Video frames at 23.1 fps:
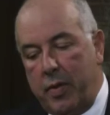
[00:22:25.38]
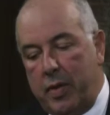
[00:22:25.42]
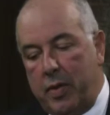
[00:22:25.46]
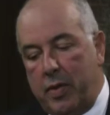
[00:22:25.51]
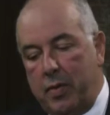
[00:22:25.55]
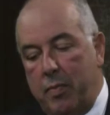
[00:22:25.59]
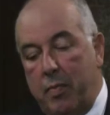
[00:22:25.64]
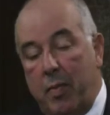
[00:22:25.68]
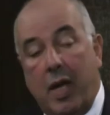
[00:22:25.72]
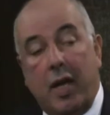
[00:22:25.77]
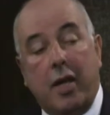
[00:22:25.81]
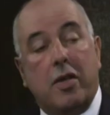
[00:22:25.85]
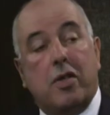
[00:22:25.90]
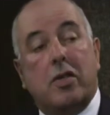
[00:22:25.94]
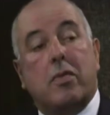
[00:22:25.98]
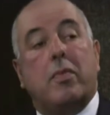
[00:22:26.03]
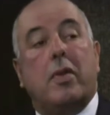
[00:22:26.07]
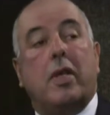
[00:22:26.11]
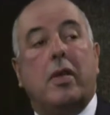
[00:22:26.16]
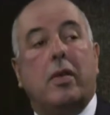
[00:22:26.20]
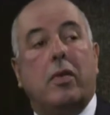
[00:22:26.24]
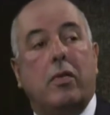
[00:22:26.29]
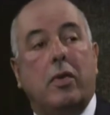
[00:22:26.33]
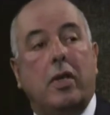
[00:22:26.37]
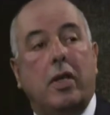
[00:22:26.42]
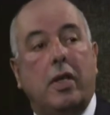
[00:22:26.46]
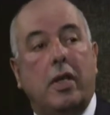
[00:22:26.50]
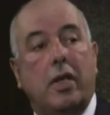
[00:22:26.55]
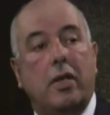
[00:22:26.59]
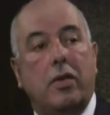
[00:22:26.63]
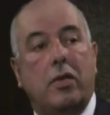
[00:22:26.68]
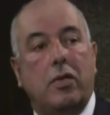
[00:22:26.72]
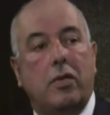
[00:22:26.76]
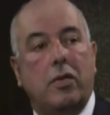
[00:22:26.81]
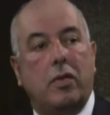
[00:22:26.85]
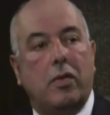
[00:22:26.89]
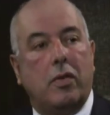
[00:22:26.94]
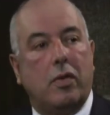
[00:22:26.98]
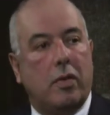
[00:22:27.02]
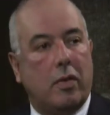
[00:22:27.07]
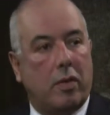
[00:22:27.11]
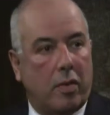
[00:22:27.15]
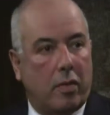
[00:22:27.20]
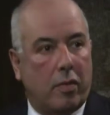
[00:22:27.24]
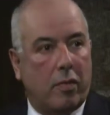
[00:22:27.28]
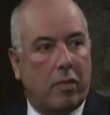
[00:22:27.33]
is management. We need to,
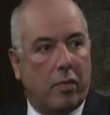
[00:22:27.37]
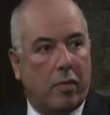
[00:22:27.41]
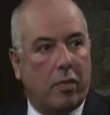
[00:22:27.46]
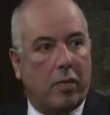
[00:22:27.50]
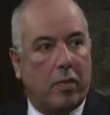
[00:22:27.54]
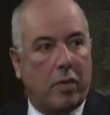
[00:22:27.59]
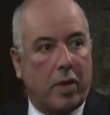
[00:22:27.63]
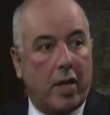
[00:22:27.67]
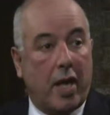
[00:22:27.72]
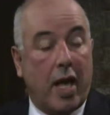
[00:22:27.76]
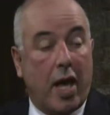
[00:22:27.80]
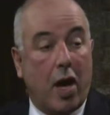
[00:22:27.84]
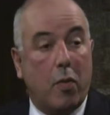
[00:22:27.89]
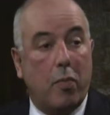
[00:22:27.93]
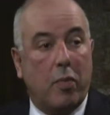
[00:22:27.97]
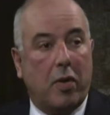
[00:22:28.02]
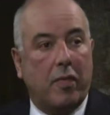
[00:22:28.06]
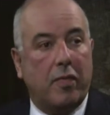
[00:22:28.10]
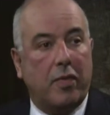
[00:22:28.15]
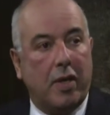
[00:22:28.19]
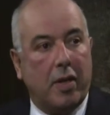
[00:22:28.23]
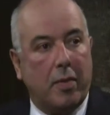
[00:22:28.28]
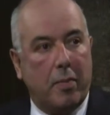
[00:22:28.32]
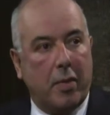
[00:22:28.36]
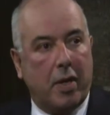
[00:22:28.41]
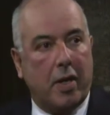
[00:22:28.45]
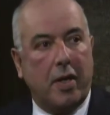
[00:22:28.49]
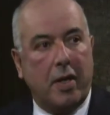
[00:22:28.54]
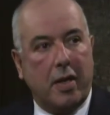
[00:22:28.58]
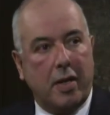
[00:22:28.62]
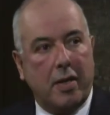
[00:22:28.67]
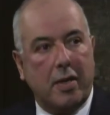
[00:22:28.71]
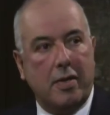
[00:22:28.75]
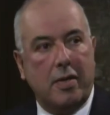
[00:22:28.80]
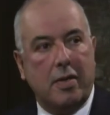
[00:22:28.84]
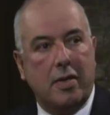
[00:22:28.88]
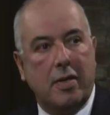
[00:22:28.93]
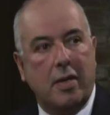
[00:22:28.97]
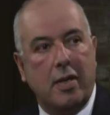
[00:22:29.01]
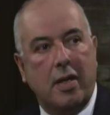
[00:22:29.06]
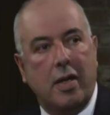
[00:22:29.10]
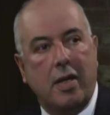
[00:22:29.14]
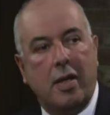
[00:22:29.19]
the help of the Americans